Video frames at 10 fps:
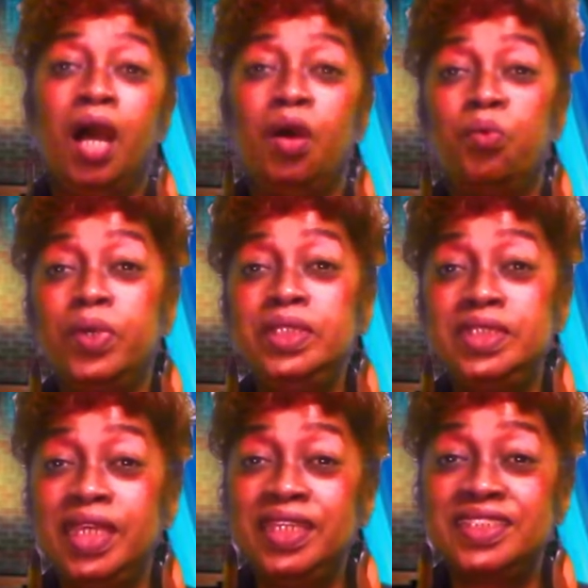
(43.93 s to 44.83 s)

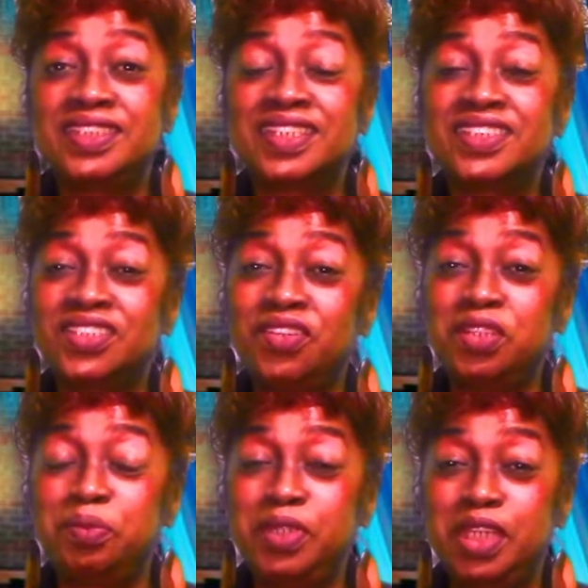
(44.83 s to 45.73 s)
Wednesdays
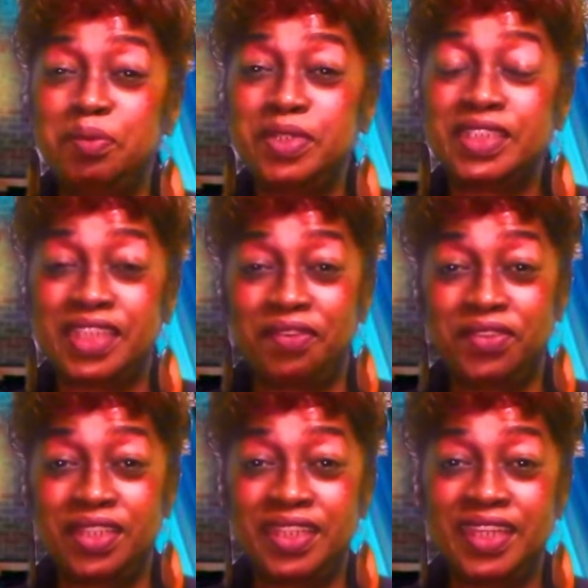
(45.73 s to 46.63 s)
6:30 p.m. to
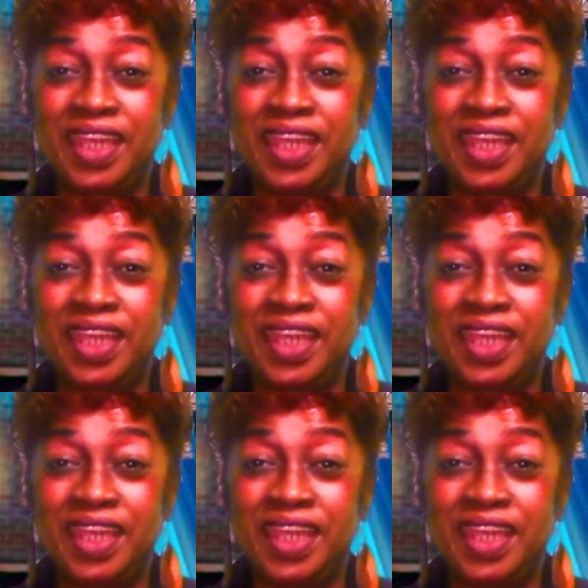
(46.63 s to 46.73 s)
7,